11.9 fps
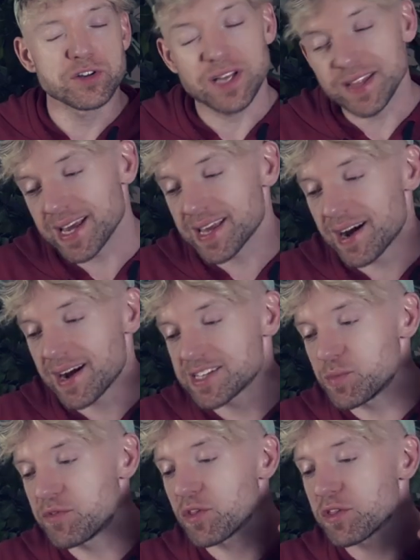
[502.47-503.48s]
just like that,
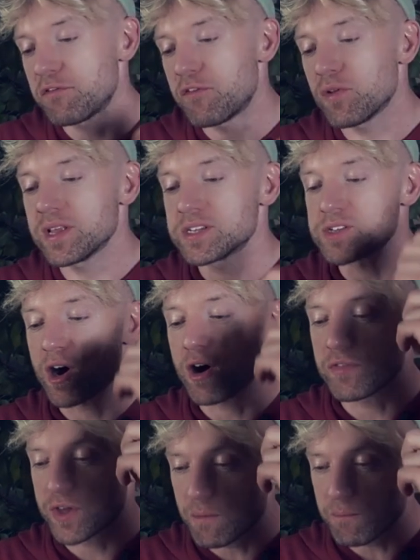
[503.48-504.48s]
guys, we've got the full list
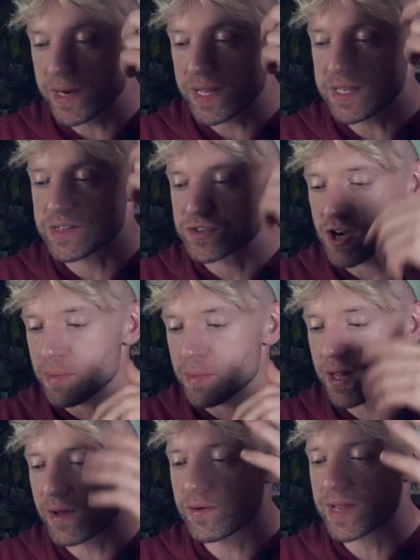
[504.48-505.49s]
of the companies. So Joe
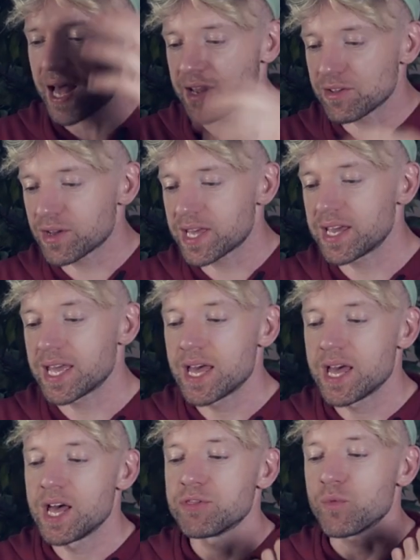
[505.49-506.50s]
Malone, Candle King,
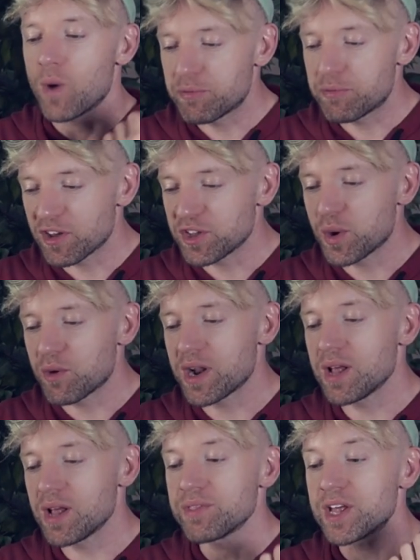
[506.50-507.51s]
the website
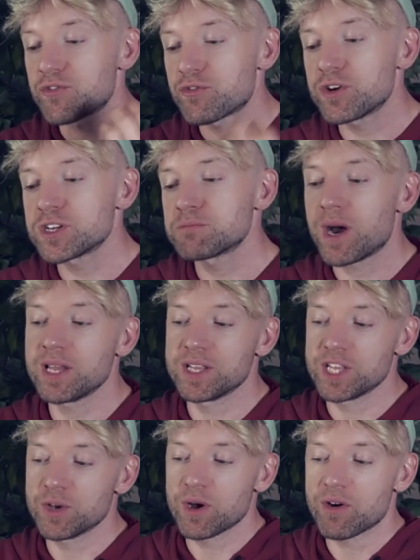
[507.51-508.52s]
URL, their
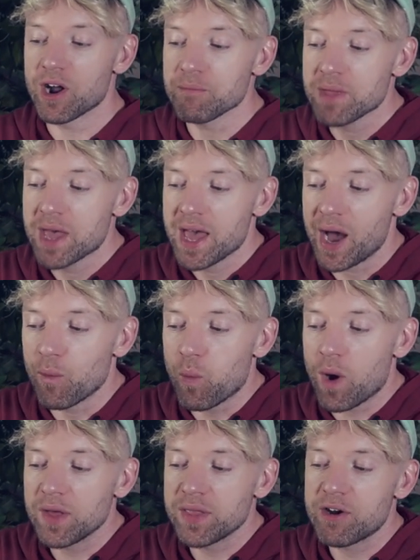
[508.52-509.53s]
Trustpilot URL, and
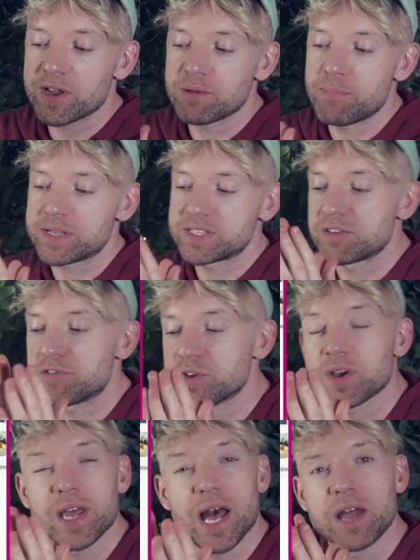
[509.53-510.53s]
why they're a competitor for
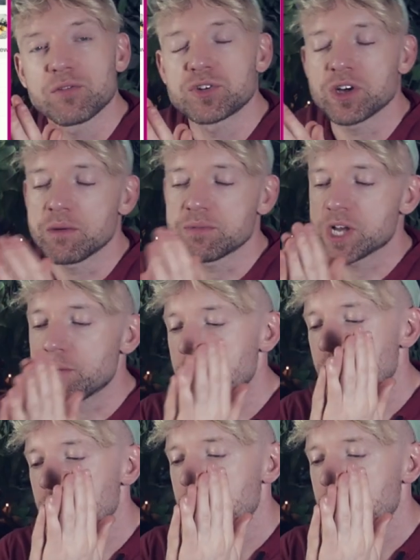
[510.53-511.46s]
your candle shop. So